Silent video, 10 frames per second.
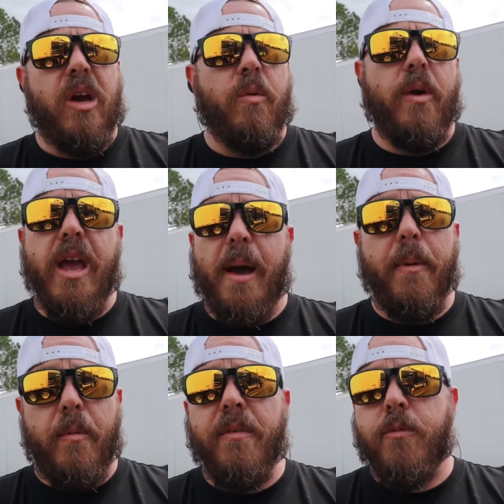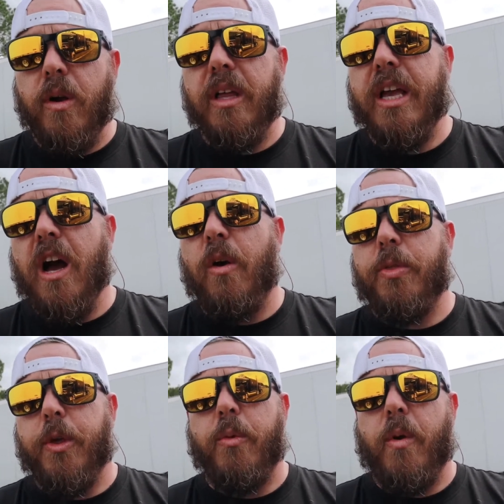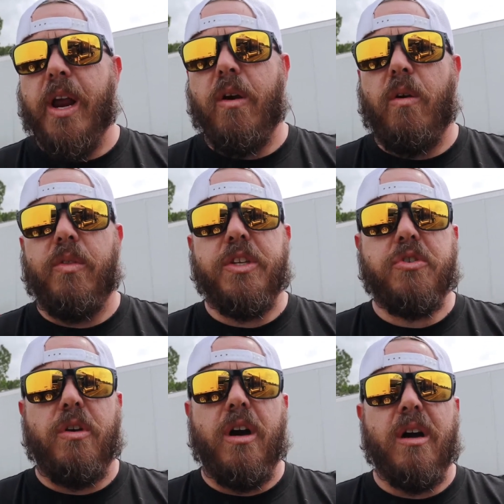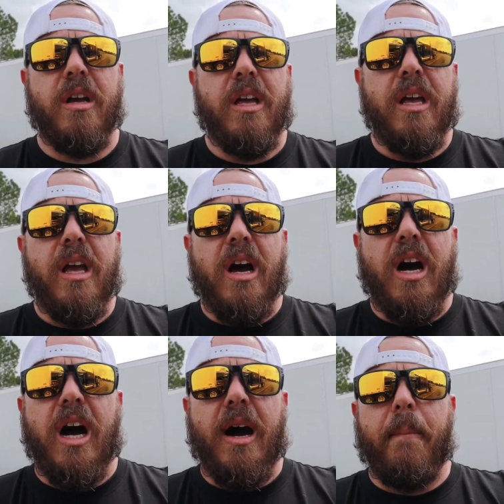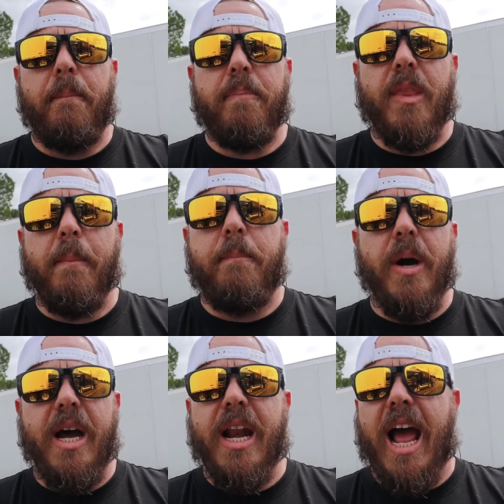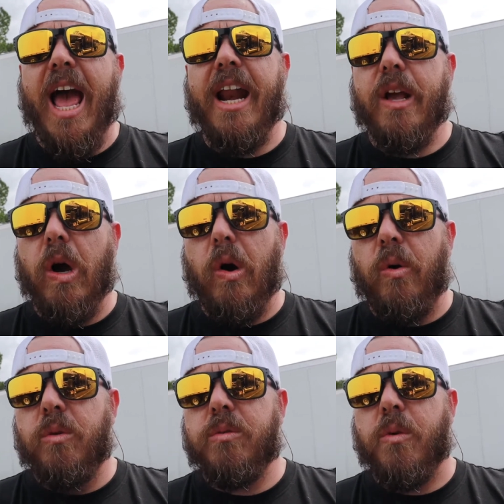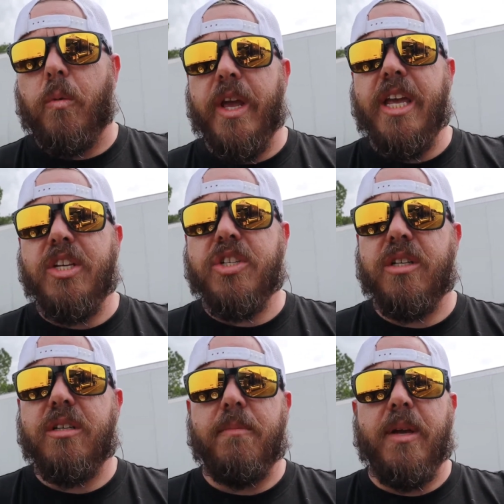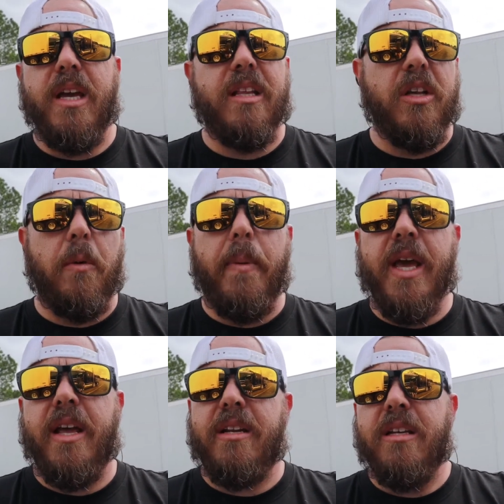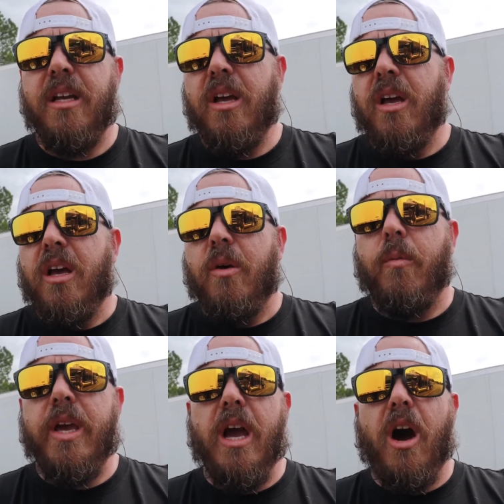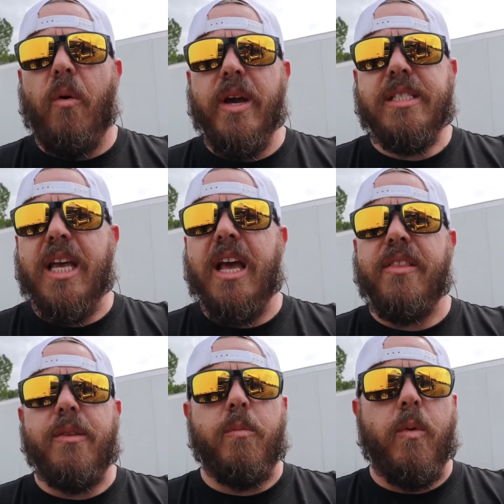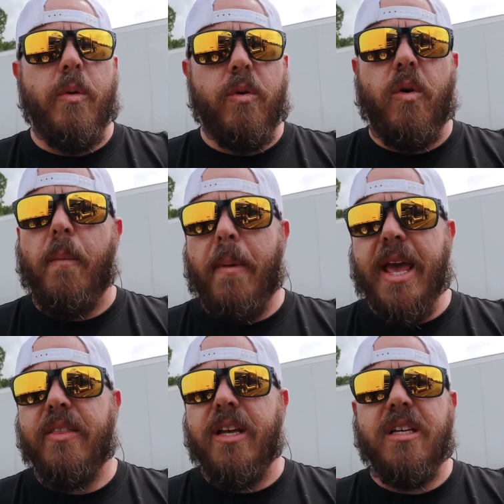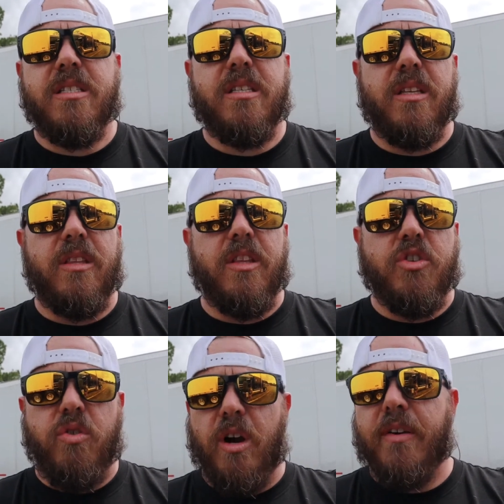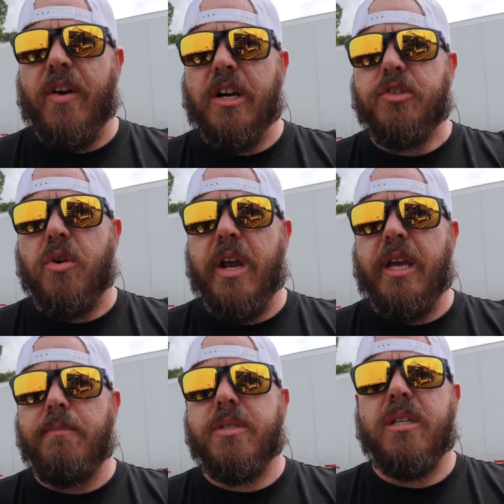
We, I mean, we've really gone through the wringer on this truck. Um, but I had a goal to reach, me and Little Bit. We always said we were going to make this the truck of our dreams.